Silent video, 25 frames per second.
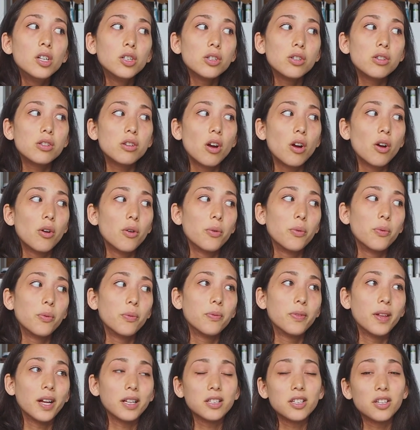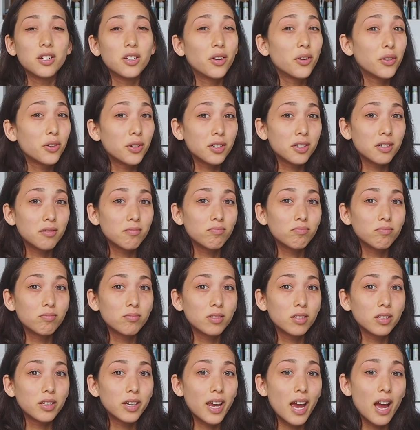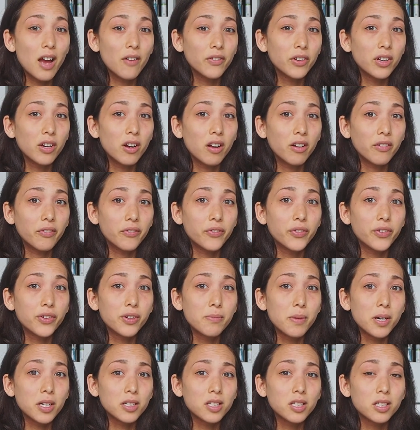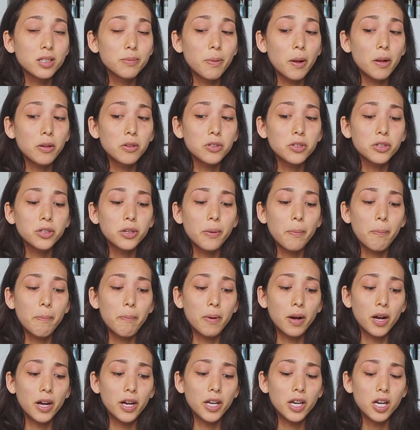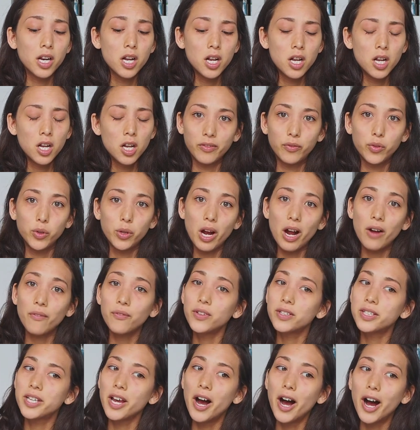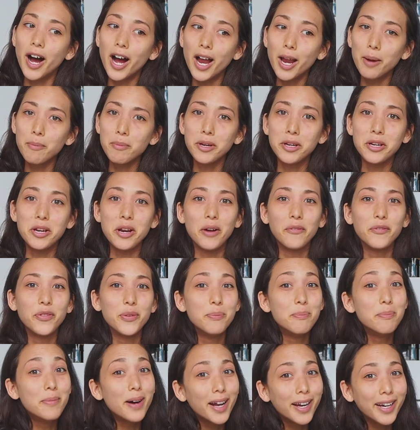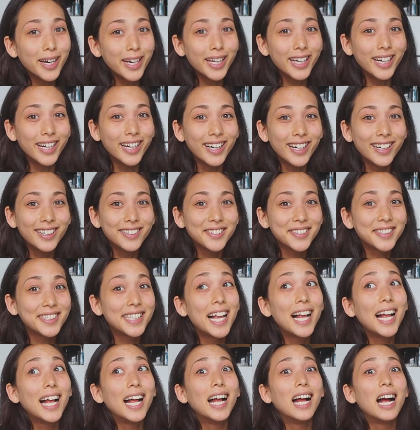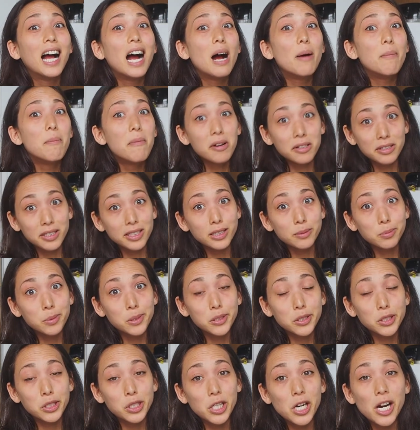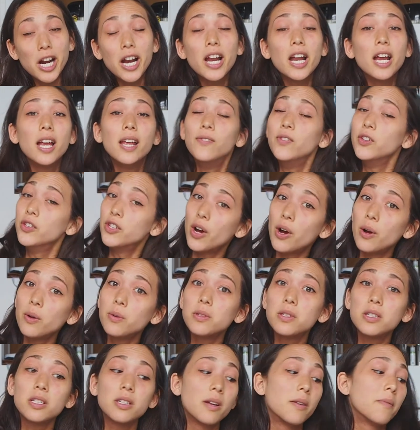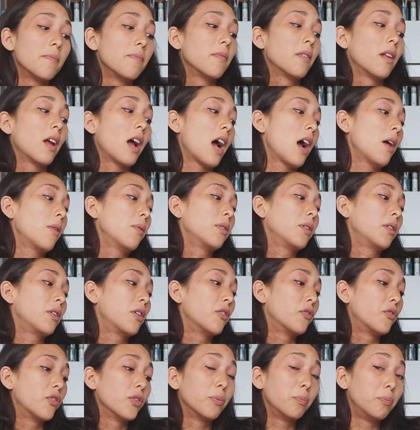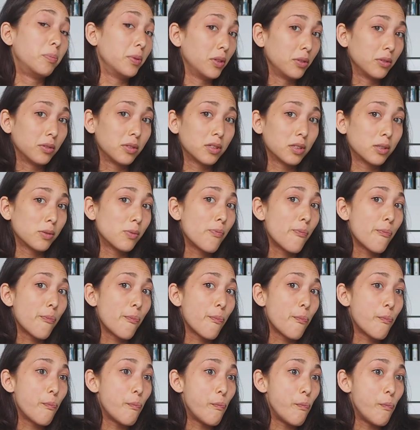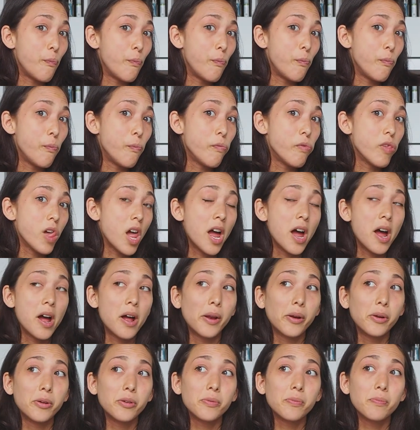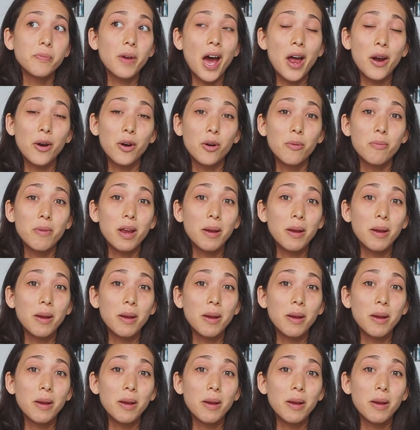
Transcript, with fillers: So that's another caveat for Marks & Spencer, but if you have the time and you have the money, Marks & Spencer. If you don't, I would go for Boots. And I don't know,